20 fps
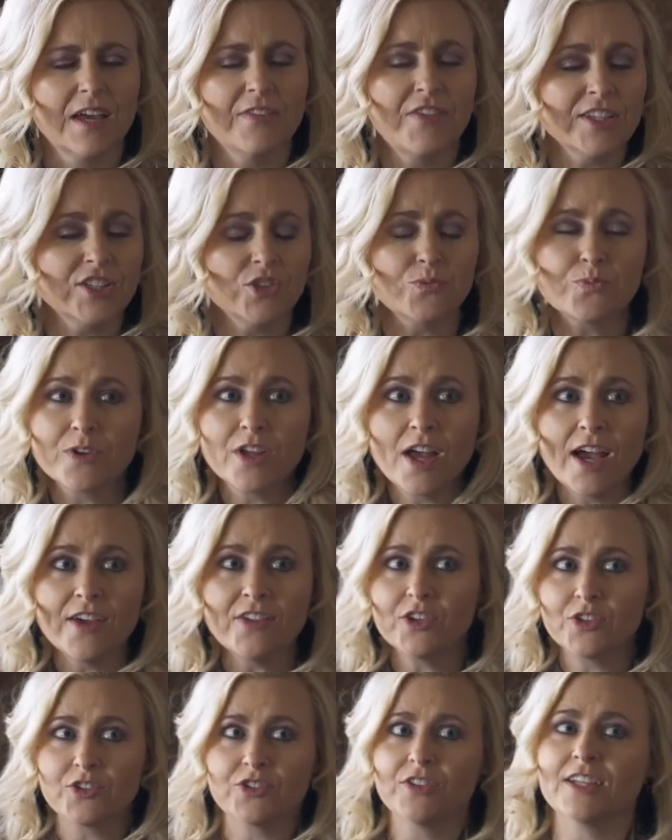And that's a real I
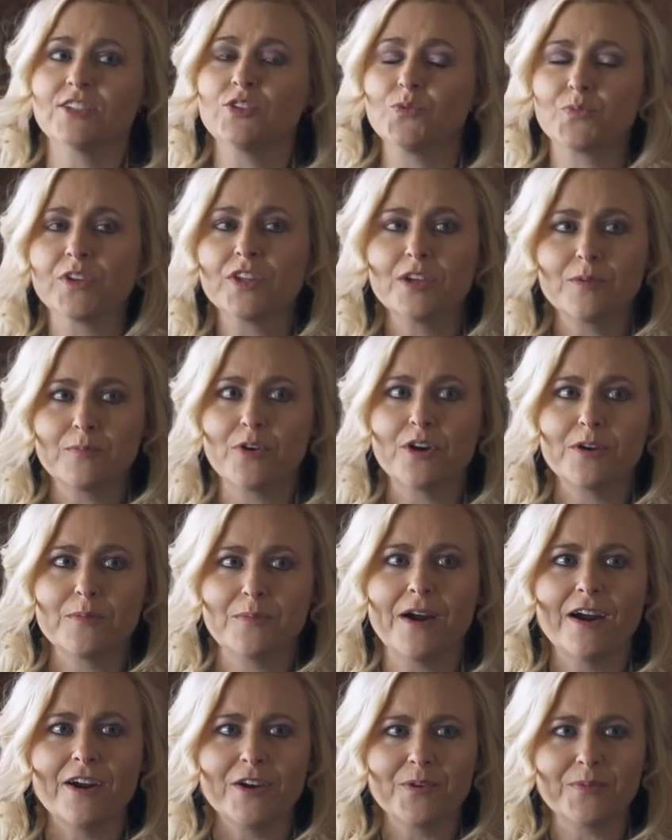think that's a really
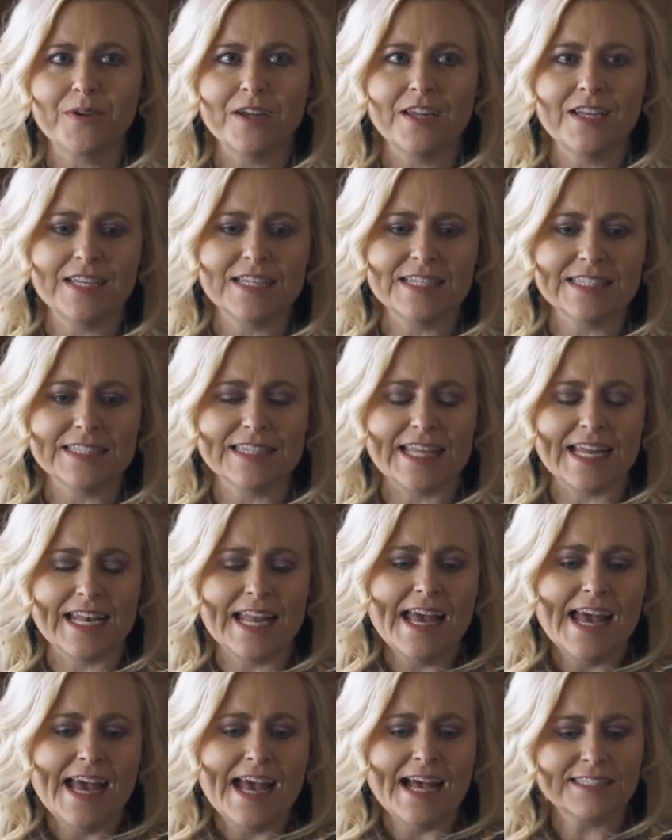important part, right? Is that
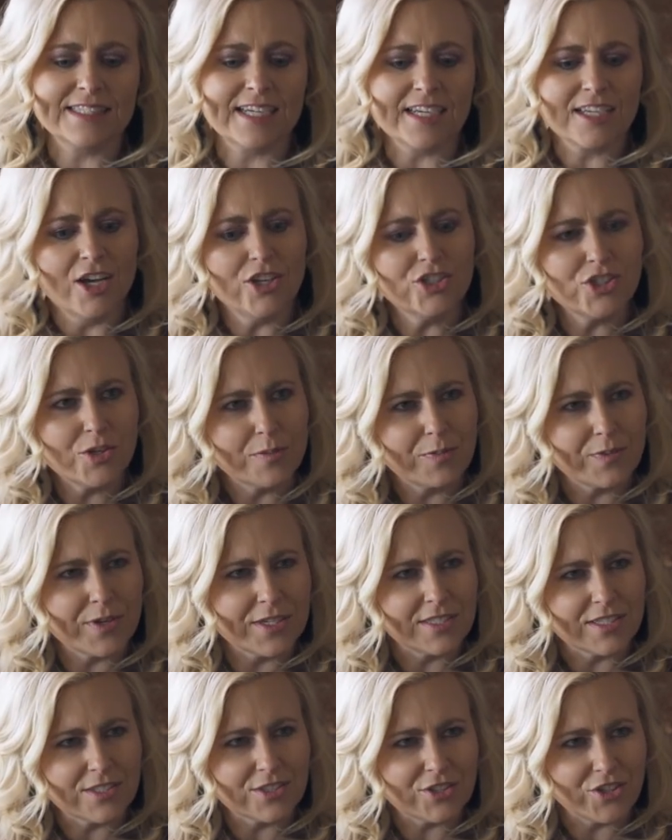as technology
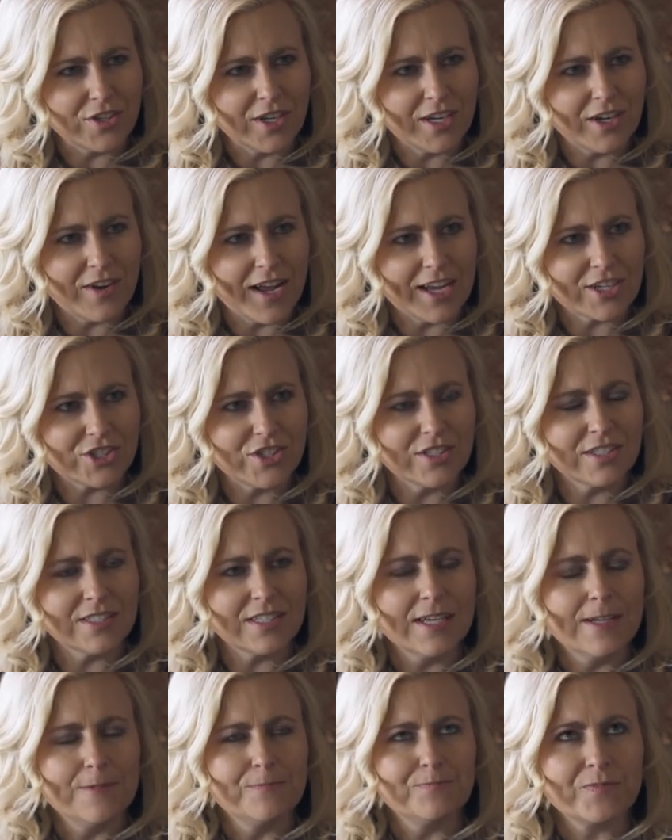replaces certain
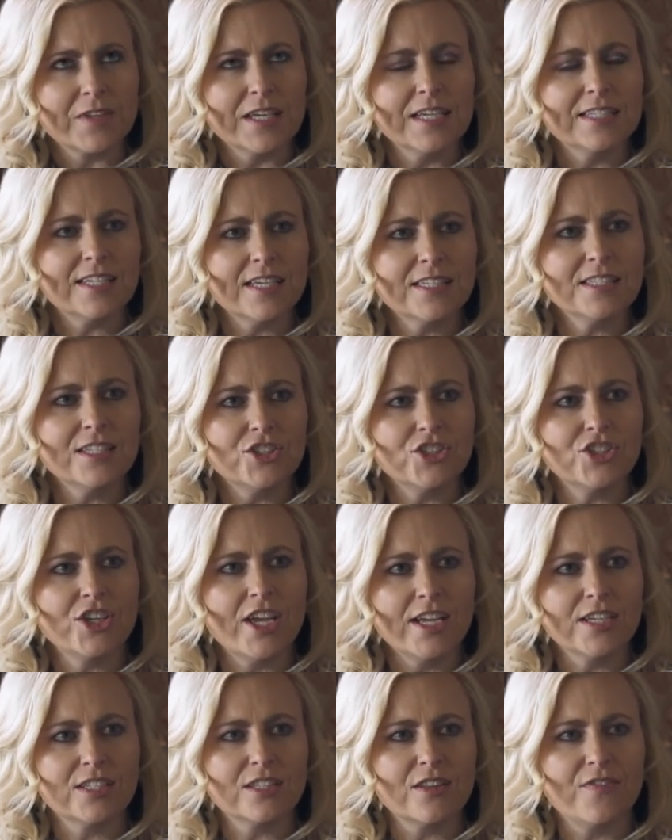interactions, it doesn't
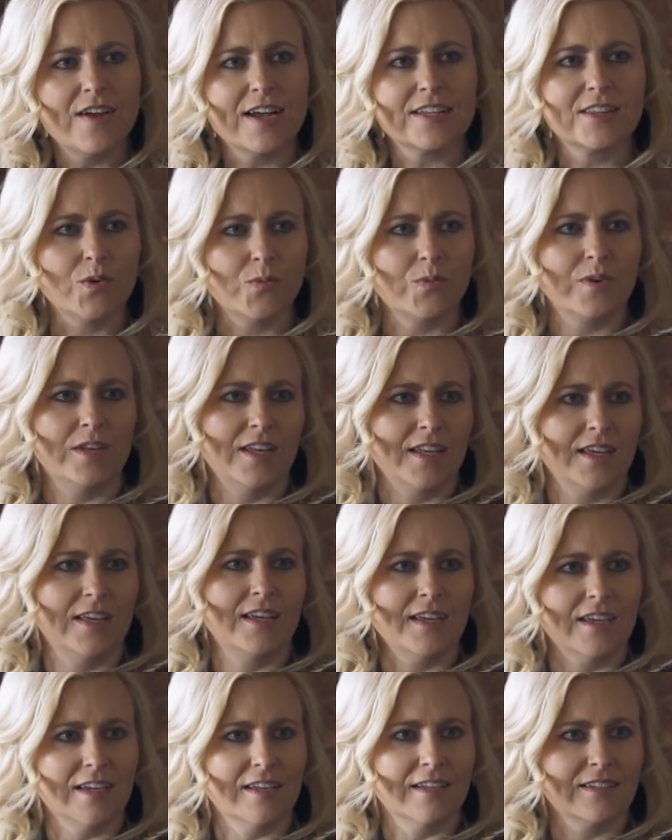change the fact that we
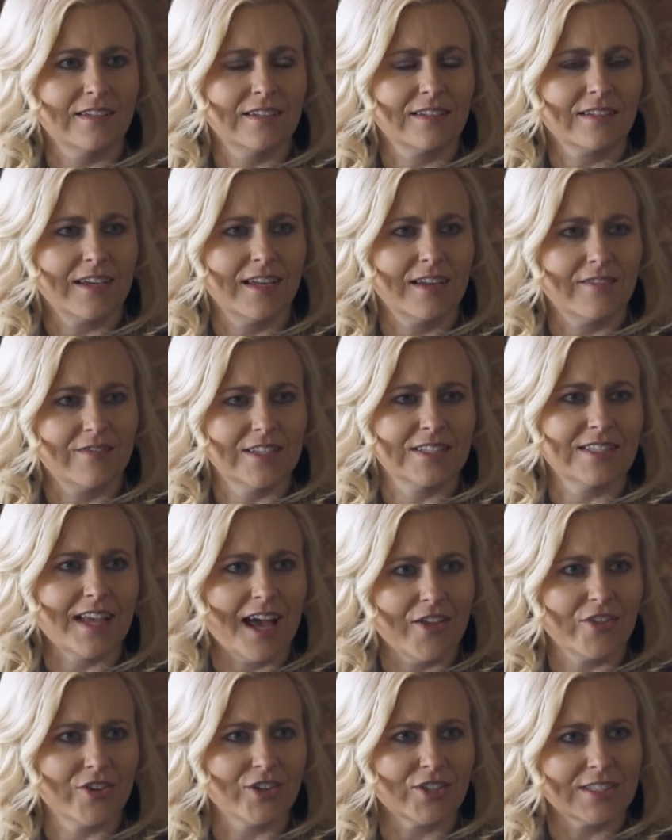need kind of this
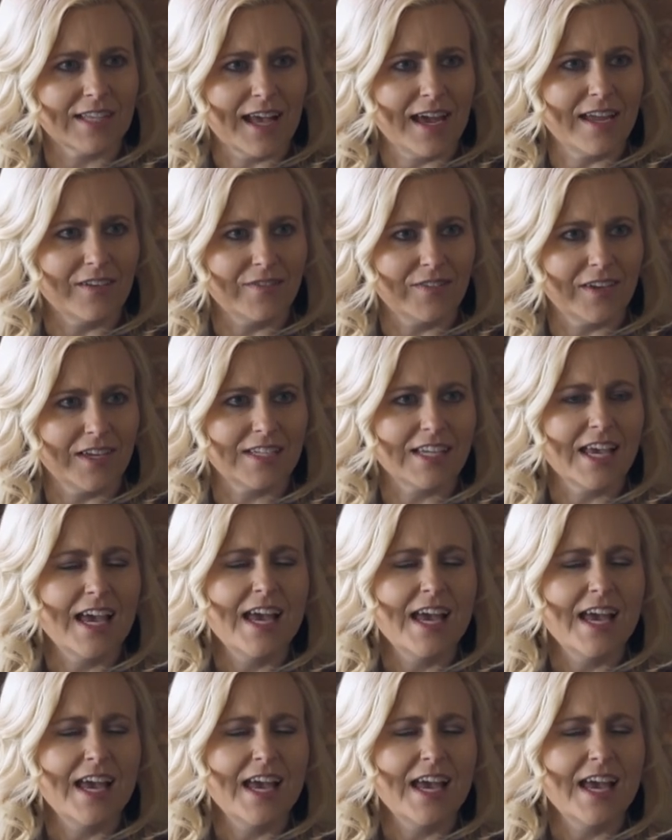other side of it. Yeah.